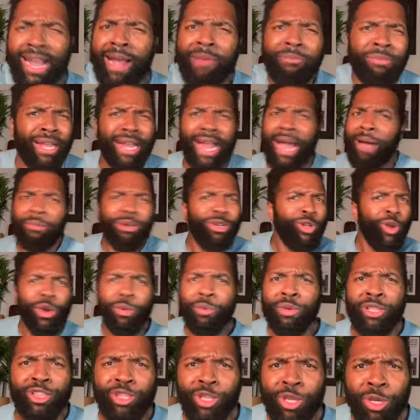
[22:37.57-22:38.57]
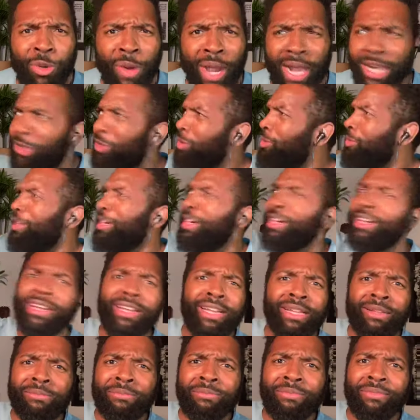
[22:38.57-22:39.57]
I did my homework. I'm a good
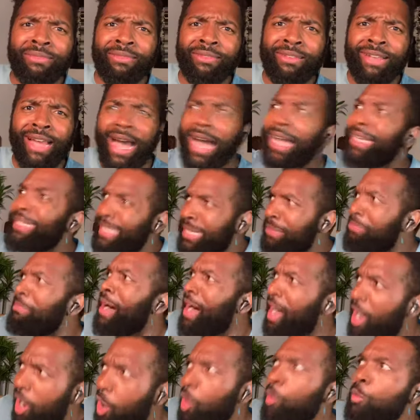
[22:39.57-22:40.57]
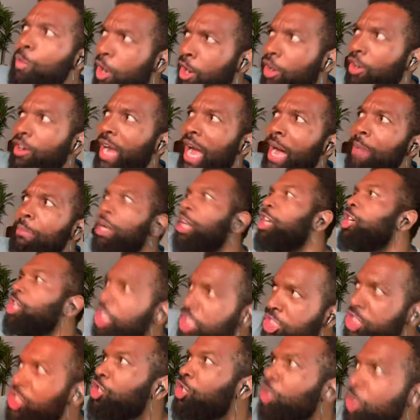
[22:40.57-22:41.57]
student. I'm a good
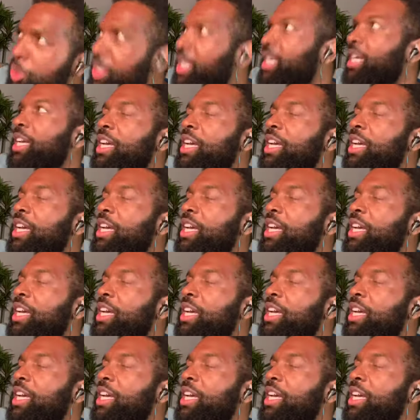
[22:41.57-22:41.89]
citizen.